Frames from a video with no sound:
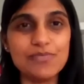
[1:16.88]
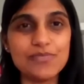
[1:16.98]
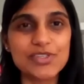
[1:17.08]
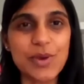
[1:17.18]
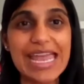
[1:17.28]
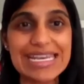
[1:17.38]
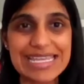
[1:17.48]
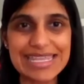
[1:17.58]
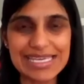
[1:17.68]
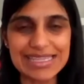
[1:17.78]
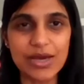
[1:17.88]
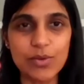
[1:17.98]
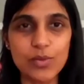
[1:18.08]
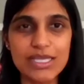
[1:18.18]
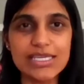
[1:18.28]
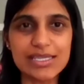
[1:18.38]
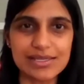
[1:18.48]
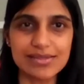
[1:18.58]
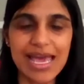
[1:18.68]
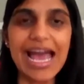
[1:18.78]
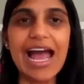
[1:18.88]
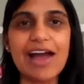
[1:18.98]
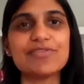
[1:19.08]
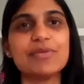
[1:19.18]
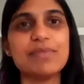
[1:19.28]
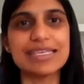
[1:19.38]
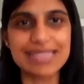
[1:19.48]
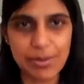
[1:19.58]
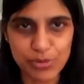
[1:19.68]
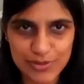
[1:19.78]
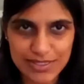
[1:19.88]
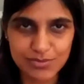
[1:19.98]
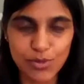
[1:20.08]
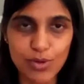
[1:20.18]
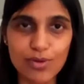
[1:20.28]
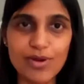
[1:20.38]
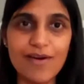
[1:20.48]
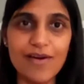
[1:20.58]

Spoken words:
So anything that we can have that makes that process more